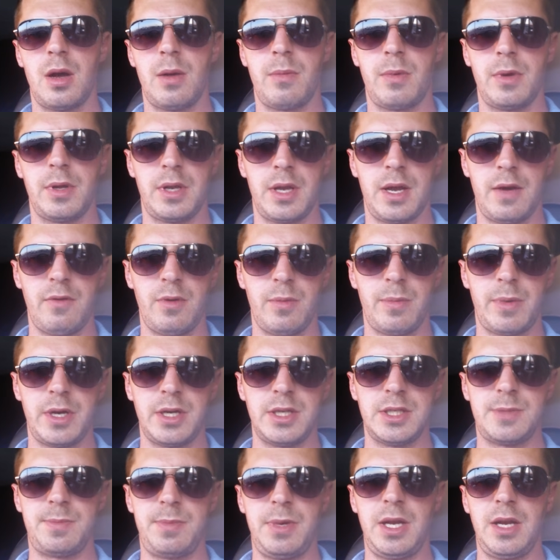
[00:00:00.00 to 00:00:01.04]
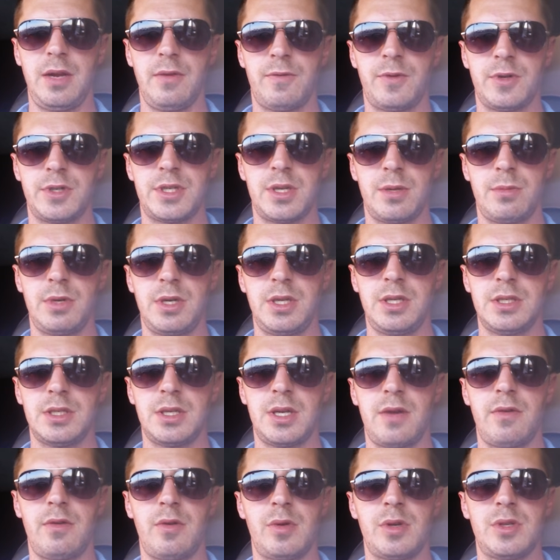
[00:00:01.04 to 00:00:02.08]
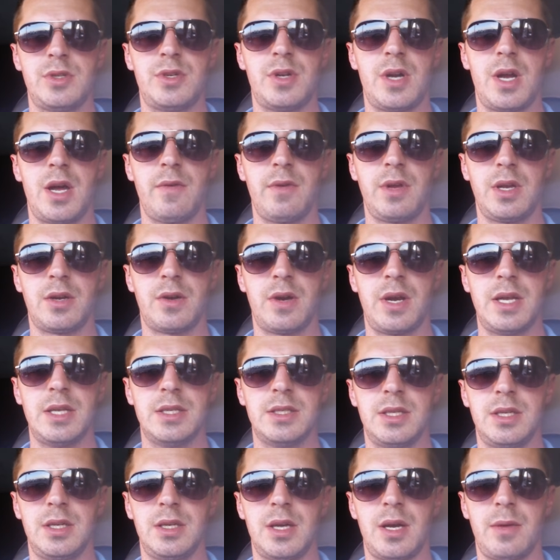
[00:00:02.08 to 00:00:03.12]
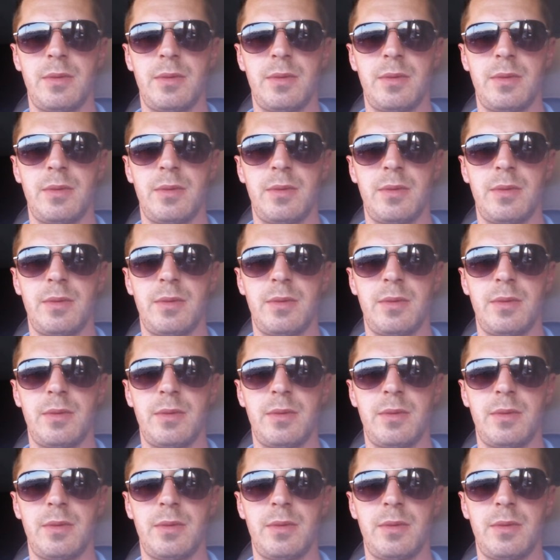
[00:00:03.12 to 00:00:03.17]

But everybody's speeding for some reason. Everyone's driving crazy.